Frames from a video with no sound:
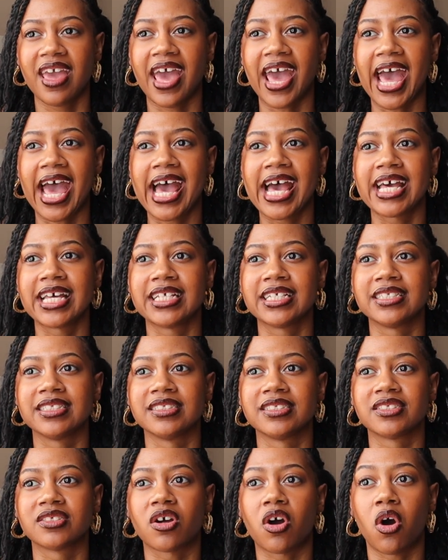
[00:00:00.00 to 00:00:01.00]

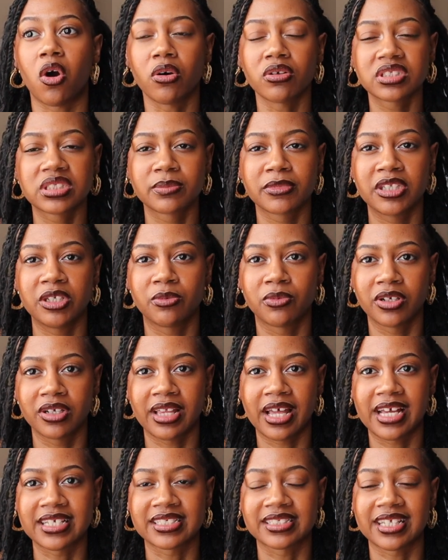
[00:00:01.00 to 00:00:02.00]
And ultimately
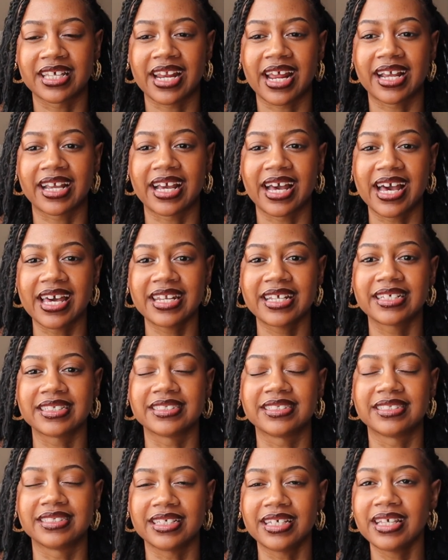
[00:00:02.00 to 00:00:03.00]
realizing that I kind of
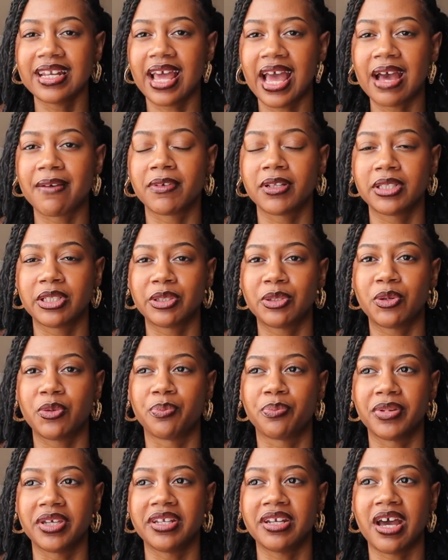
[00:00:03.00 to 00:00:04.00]
did have a little
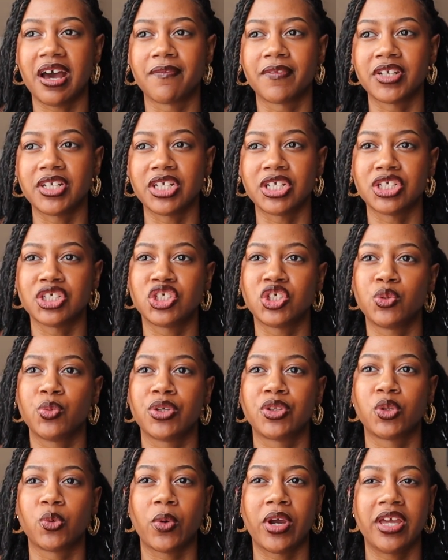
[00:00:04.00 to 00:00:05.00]
bit of an issue
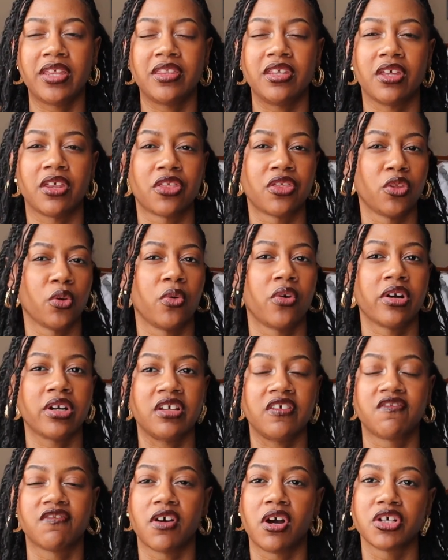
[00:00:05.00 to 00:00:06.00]
with the way the
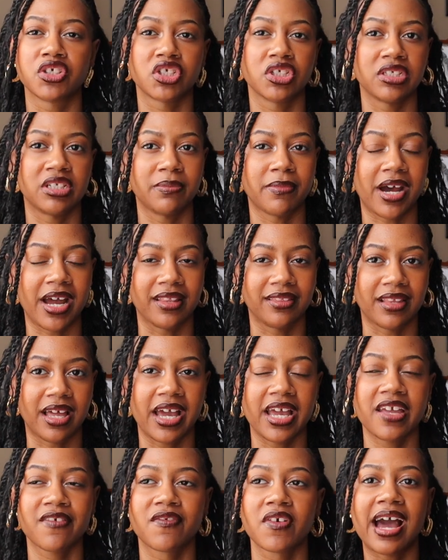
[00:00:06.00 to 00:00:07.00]
authority functioned in my
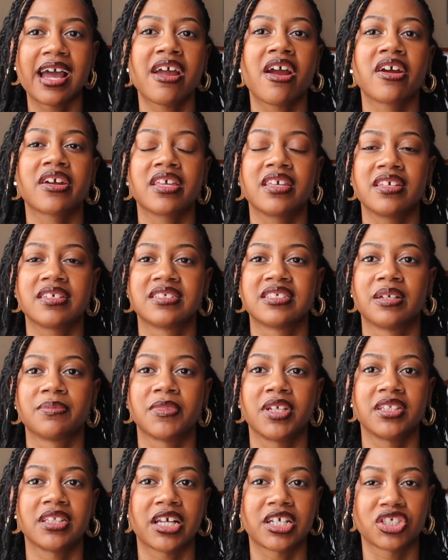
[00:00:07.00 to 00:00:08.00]
life. Hierarchy is
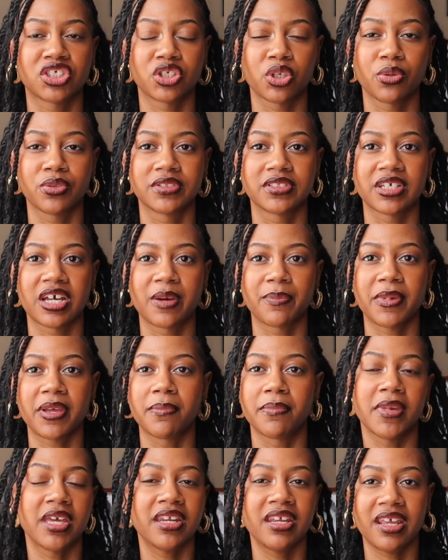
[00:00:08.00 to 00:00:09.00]
something that shows up
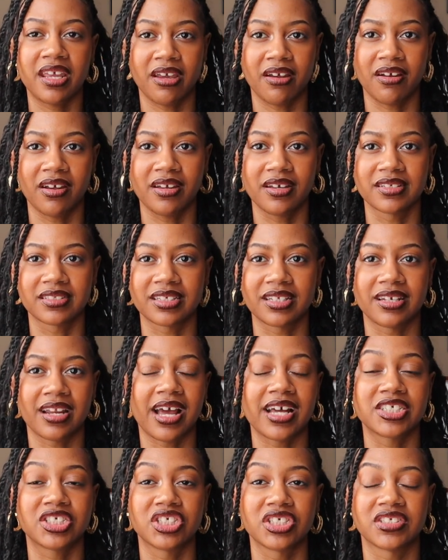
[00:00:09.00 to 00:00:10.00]
in many areas, and
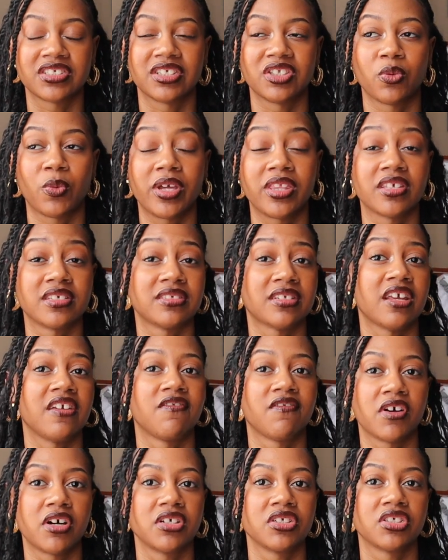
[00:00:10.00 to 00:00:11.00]
not just in the way the state
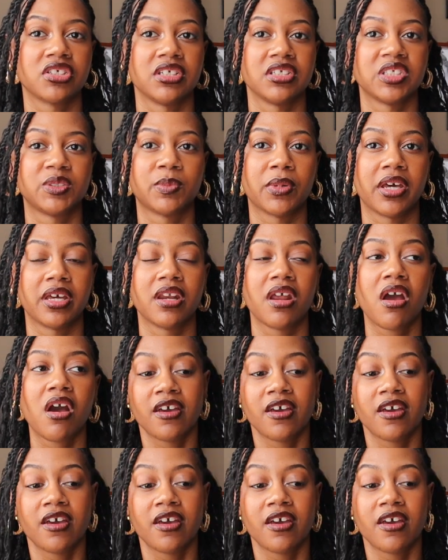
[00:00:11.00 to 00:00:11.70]
functions, but